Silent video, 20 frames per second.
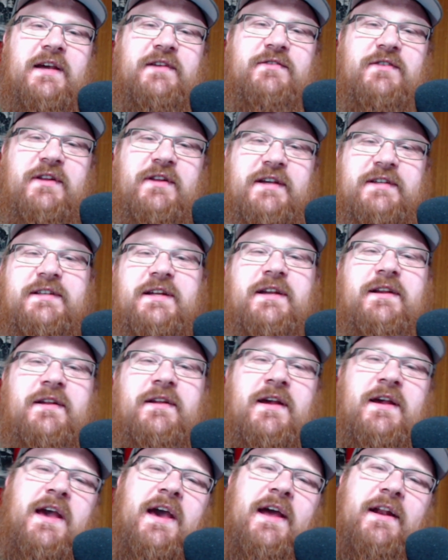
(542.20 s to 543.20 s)
for listening,
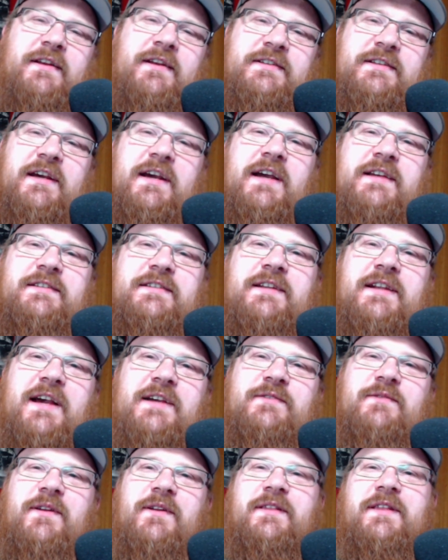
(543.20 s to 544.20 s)
and I'll see you guys in the
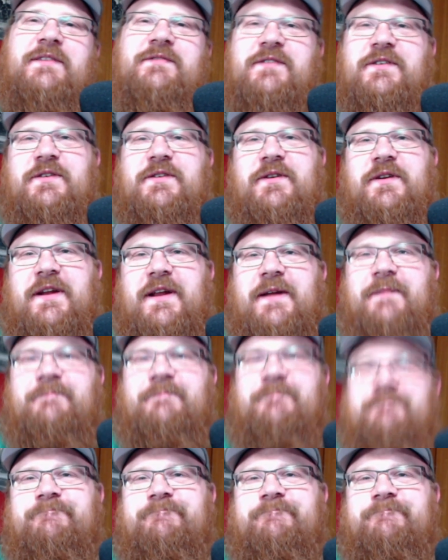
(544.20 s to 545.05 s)
next one. Thanks for tuning in.